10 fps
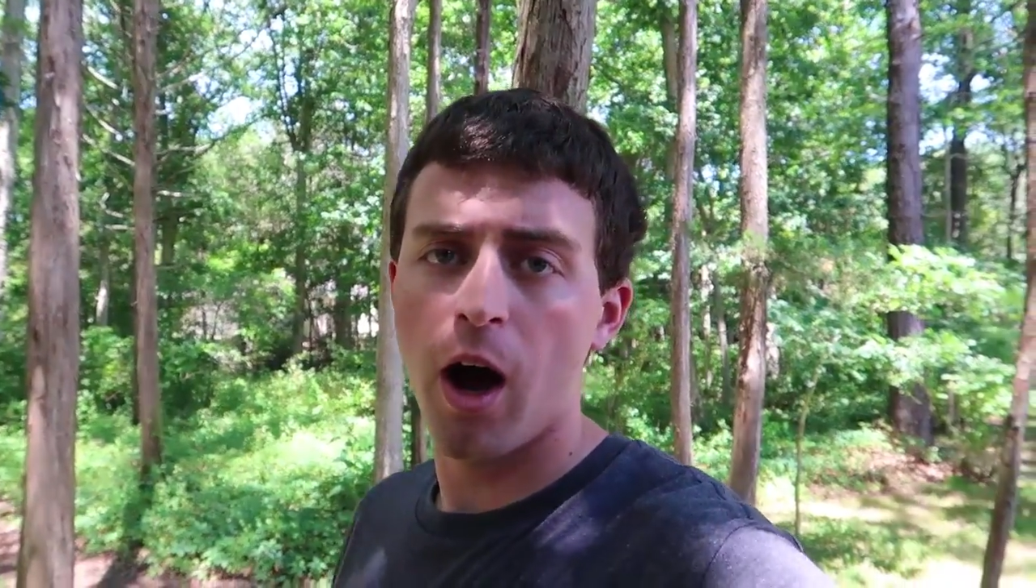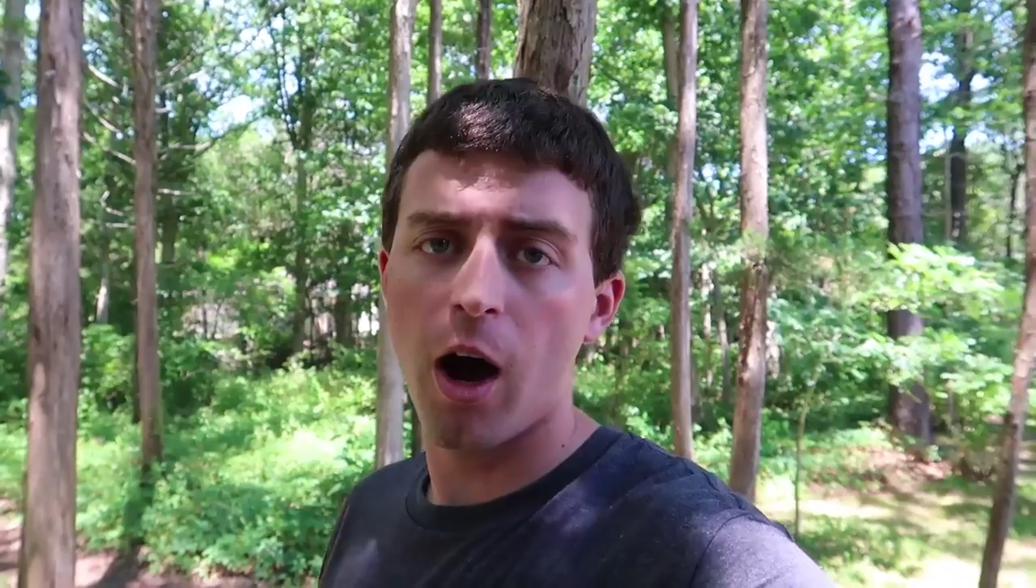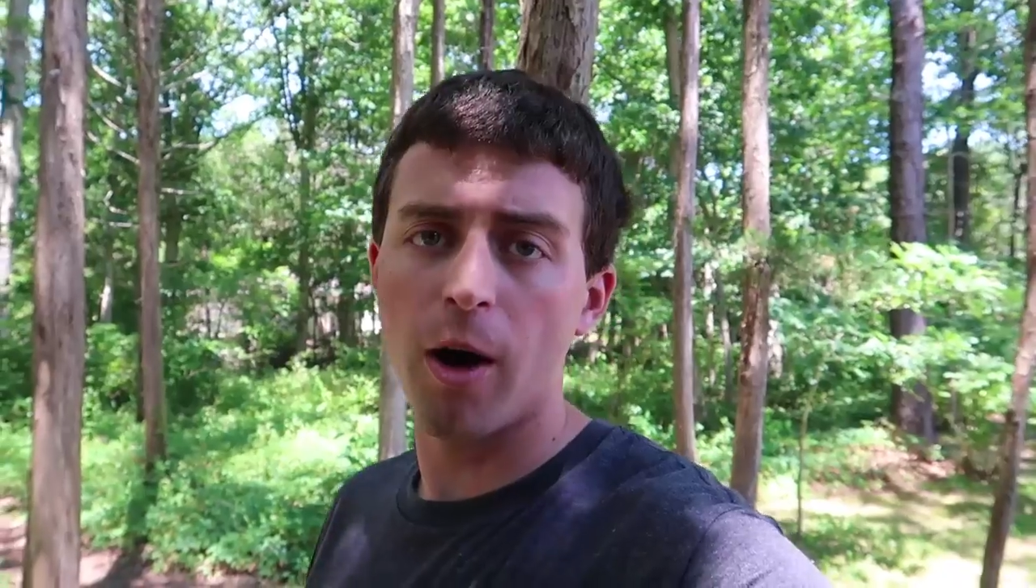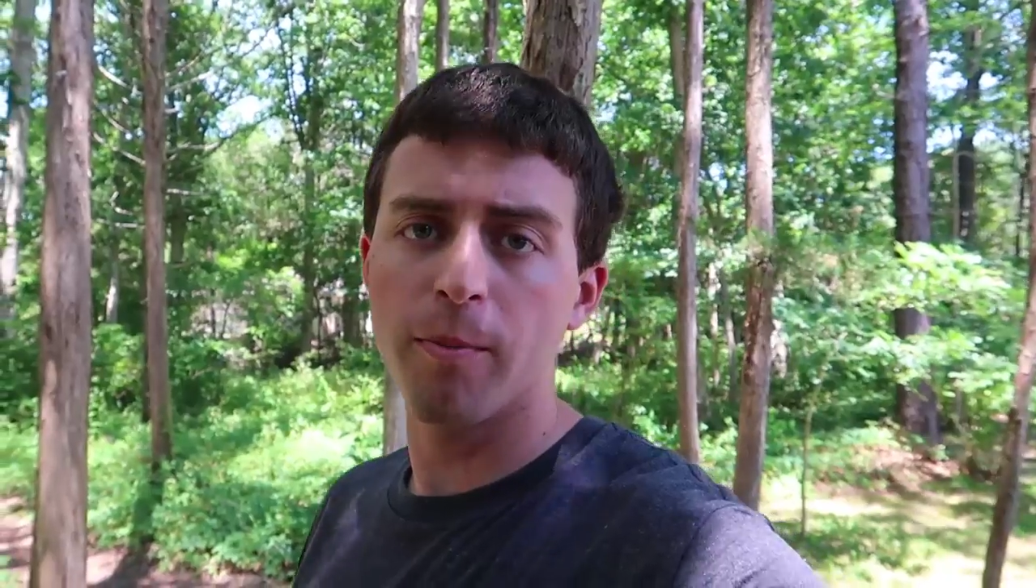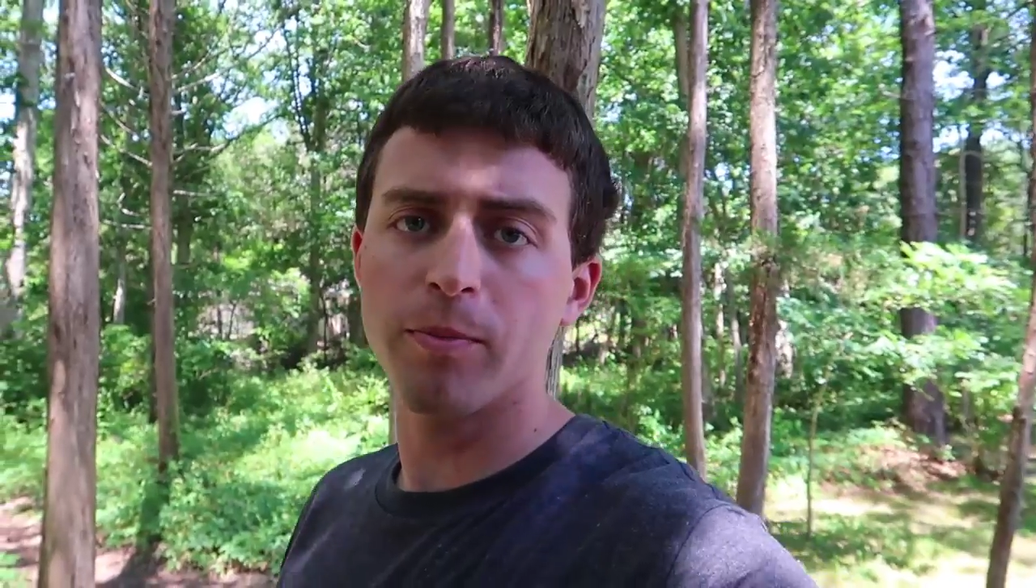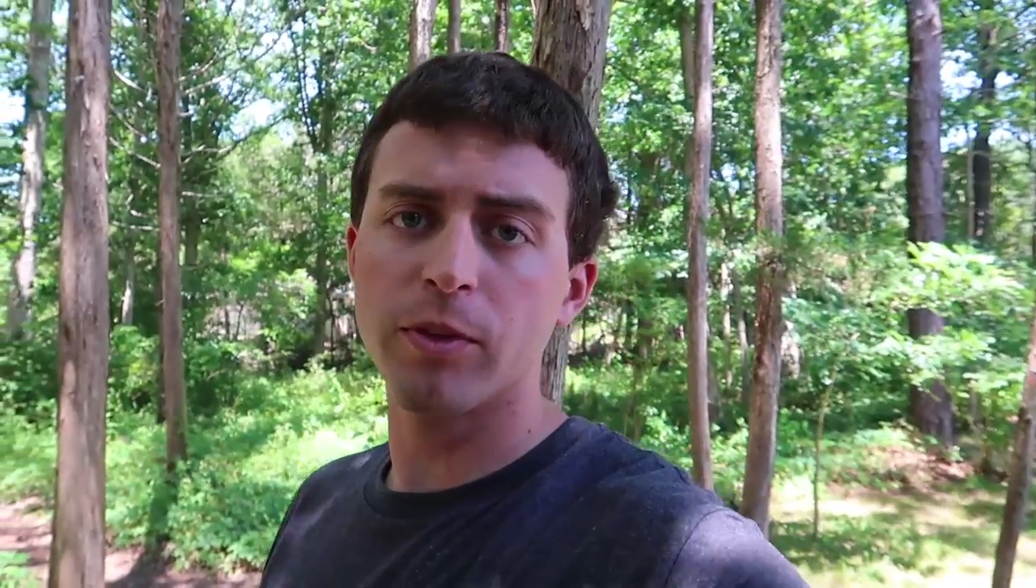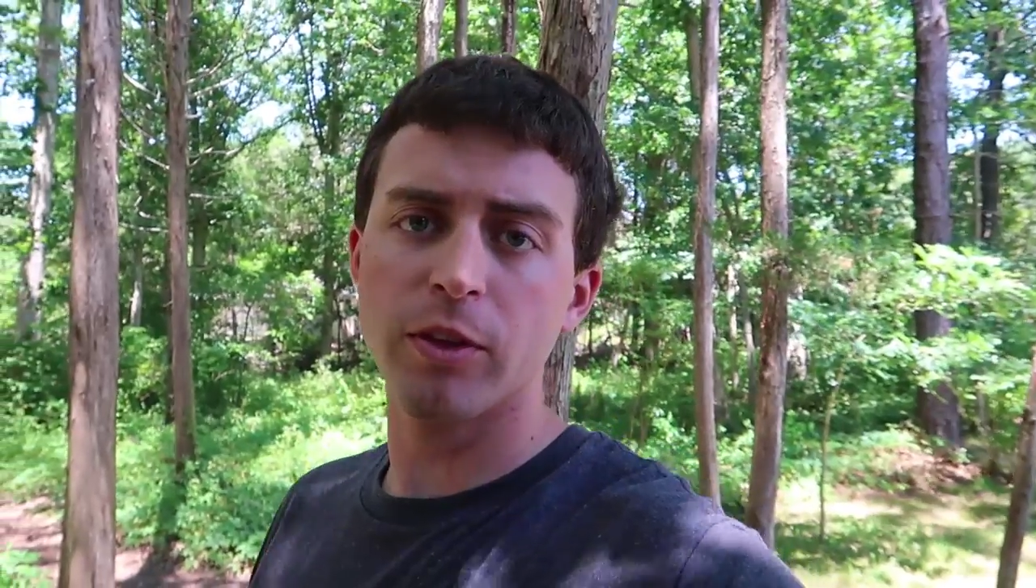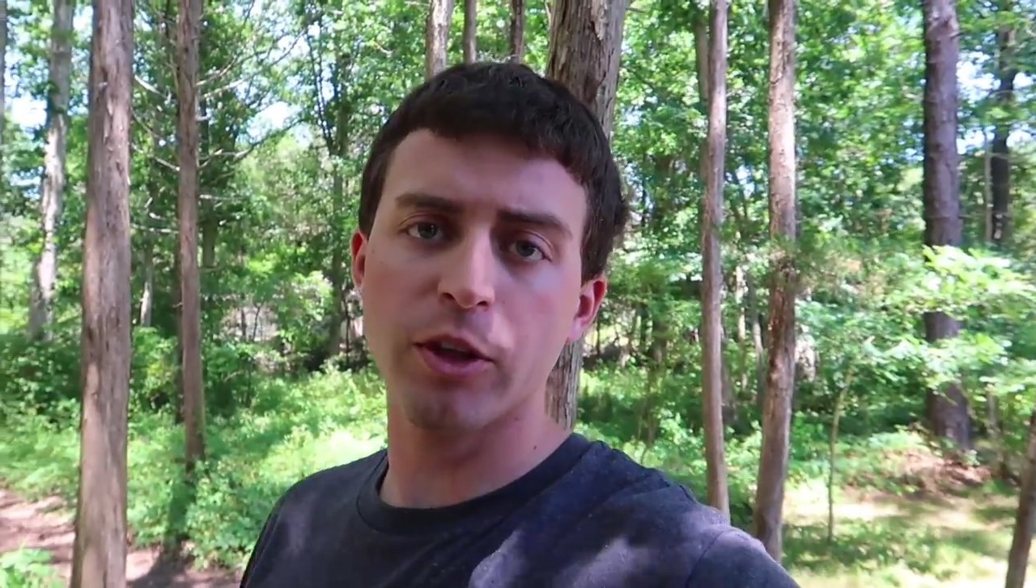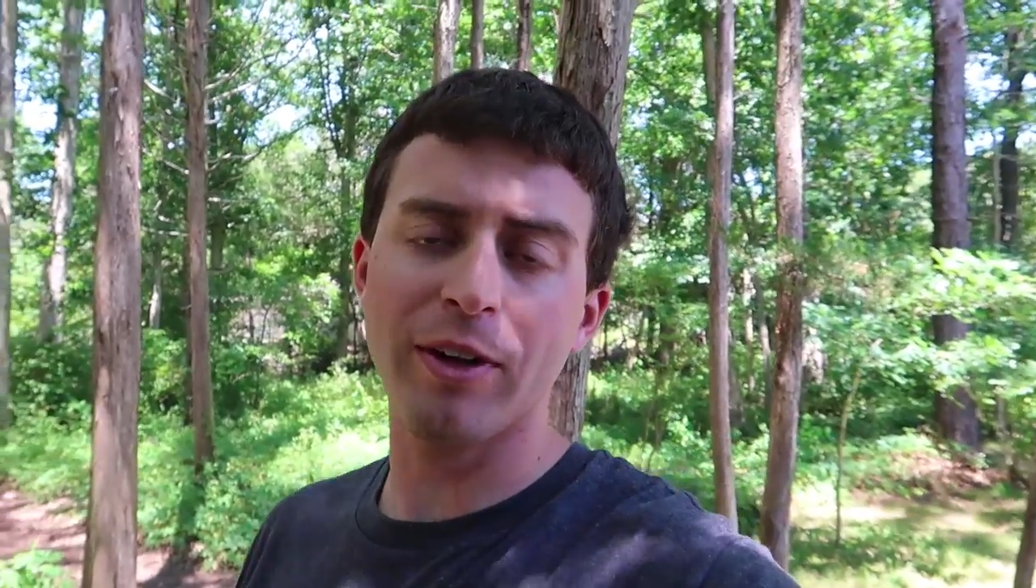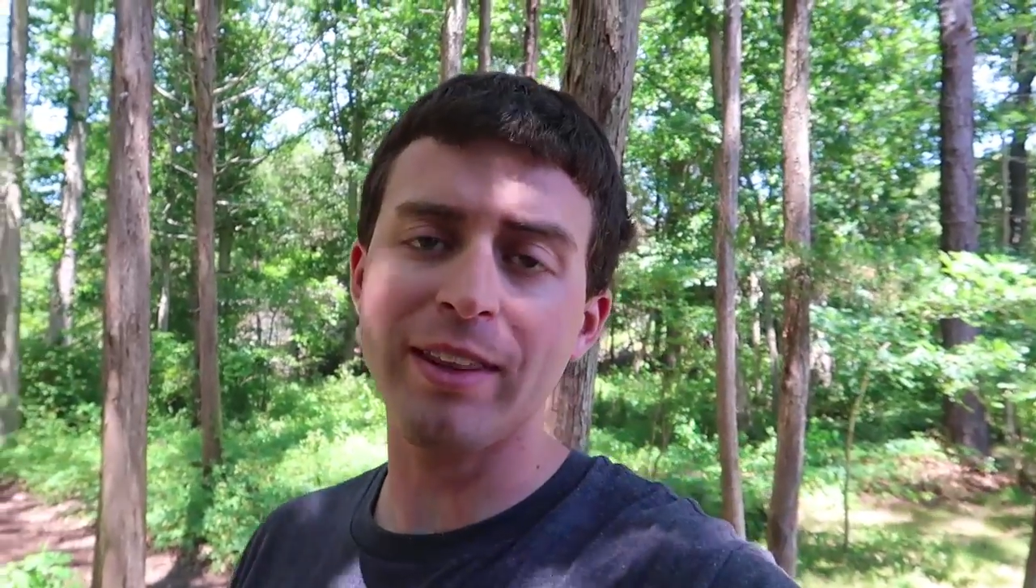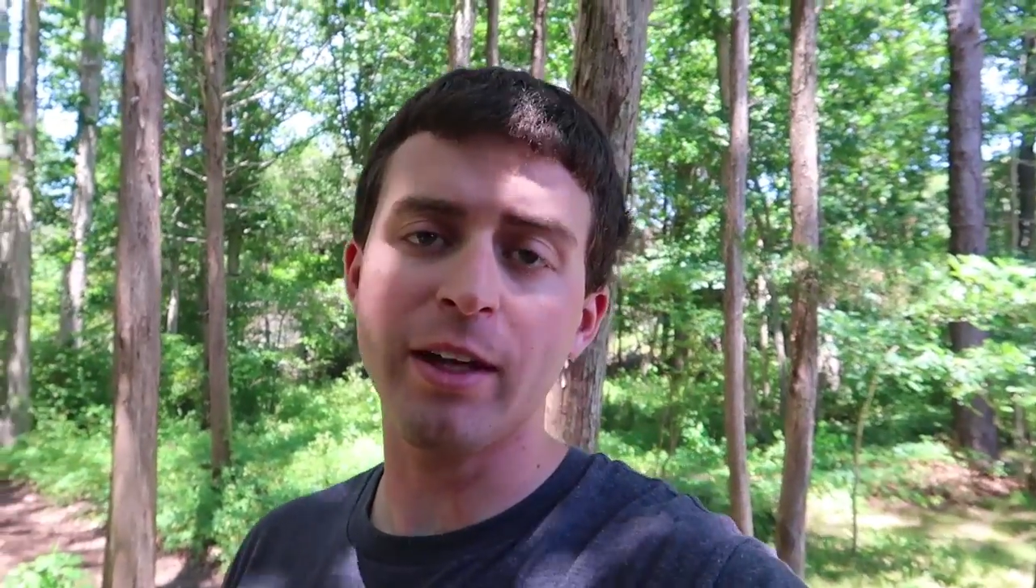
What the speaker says: The great